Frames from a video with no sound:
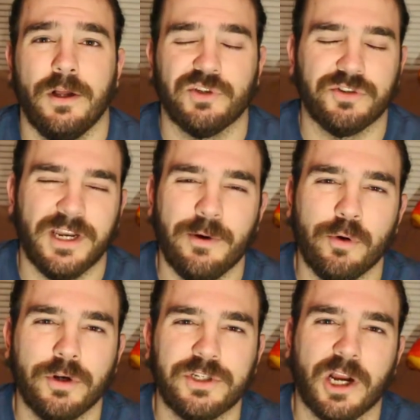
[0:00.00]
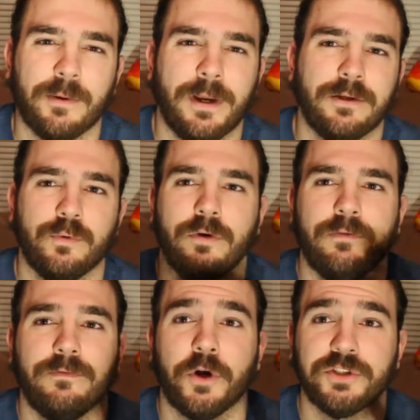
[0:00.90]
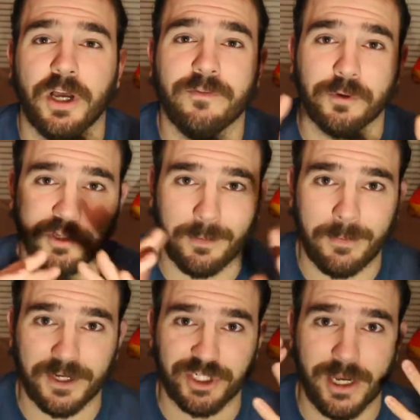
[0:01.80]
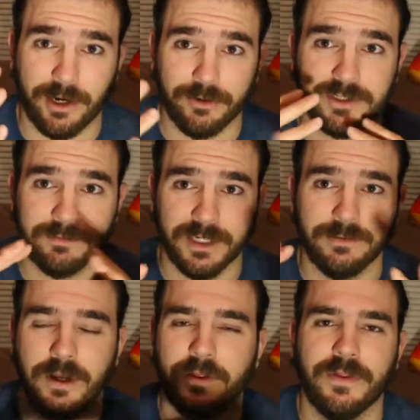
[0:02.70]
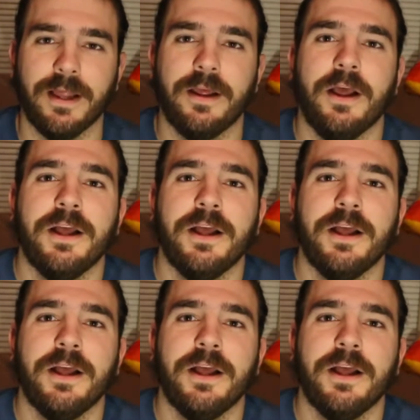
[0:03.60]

So today we're going to talk about, well, first off, we're going to talk about my shadows, but other than that,